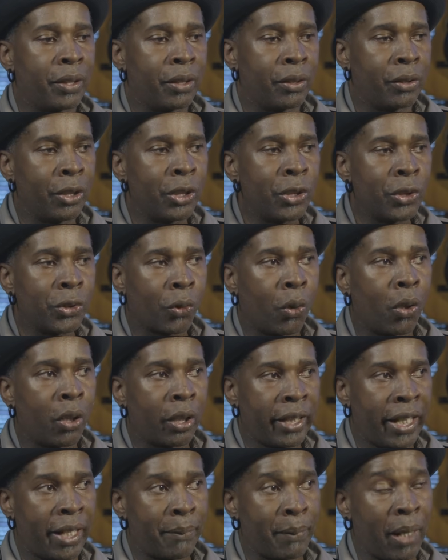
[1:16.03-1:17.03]
this all
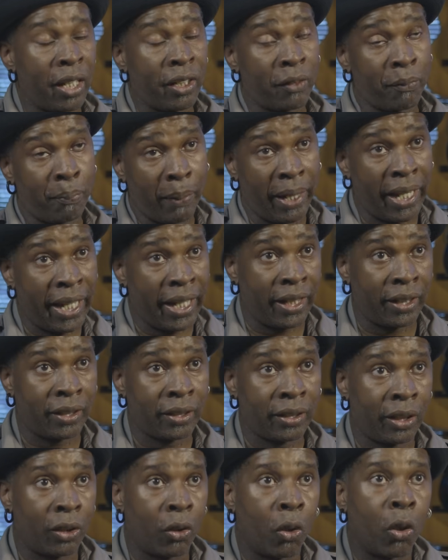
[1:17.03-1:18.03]
came out of
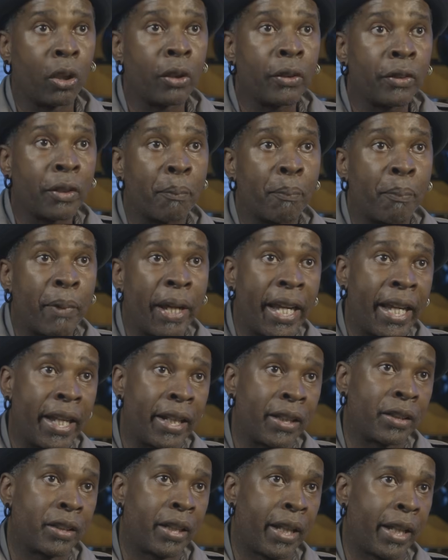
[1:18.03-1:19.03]
bands, and all of the
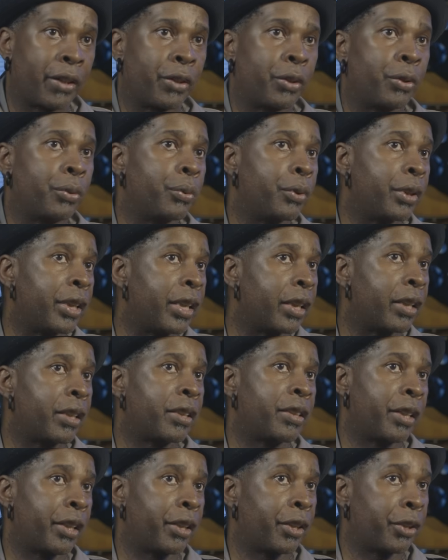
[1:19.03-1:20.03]
bands had unique
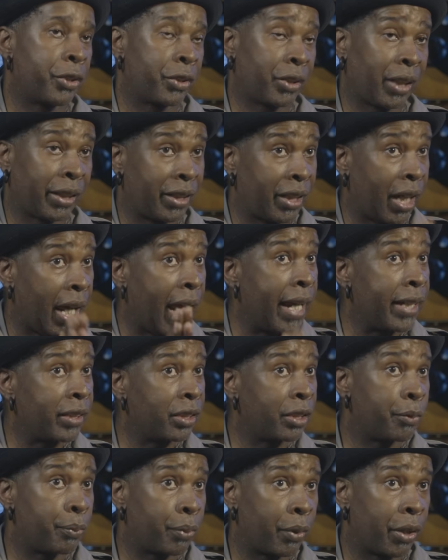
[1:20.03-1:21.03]
signatures, like the
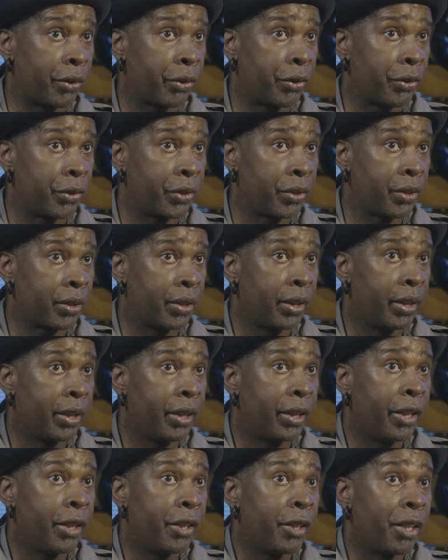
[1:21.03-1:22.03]
Isley Brothers.
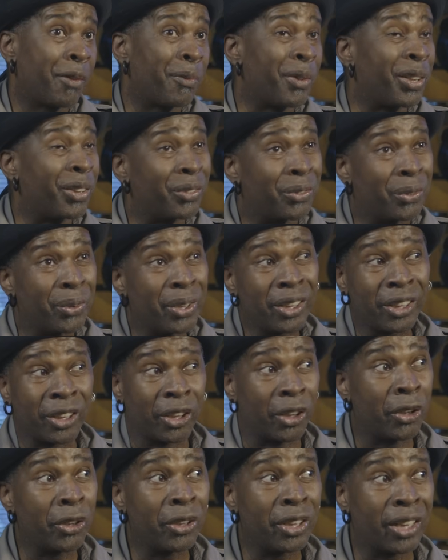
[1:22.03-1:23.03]
I mean, really,
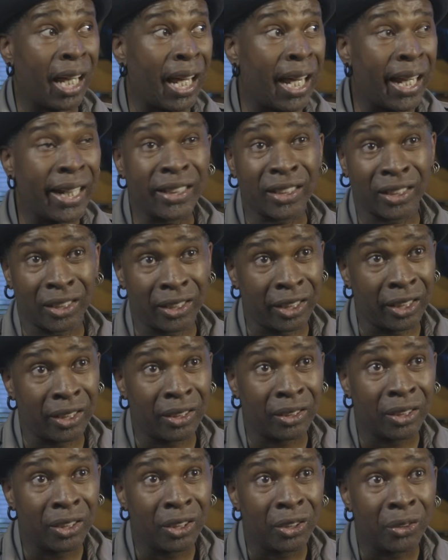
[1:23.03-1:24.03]
Ernie Isley
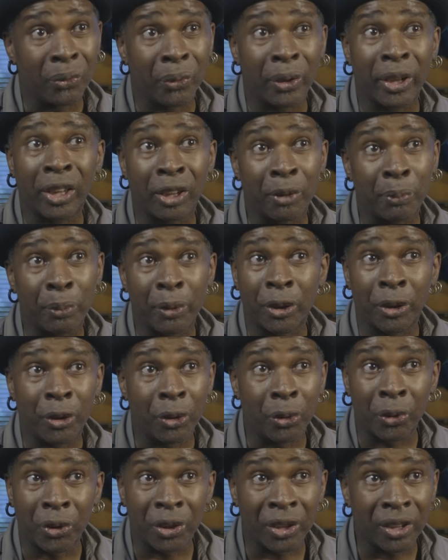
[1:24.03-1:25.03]
really
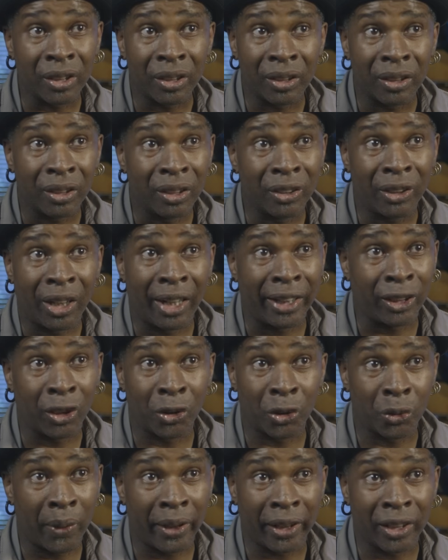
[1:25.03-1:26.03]
produced like
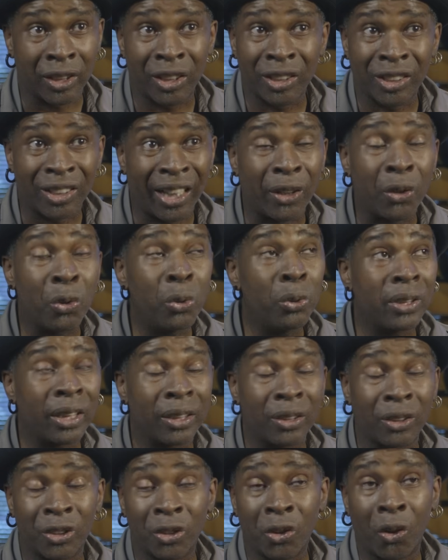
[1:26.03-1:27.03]
those records, because like
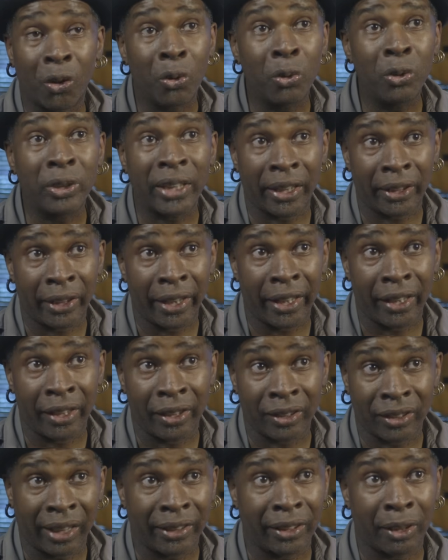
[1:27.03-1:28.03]
Who's That Lady
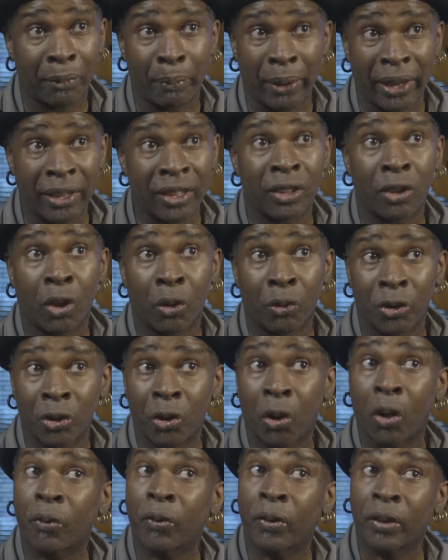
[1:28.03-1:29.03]
is like their best known
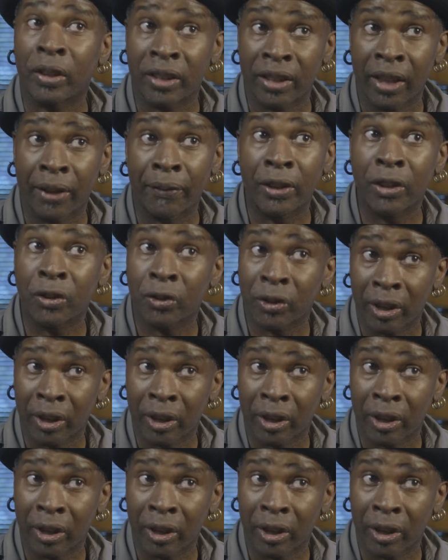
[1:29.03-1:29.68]
song from the 70s.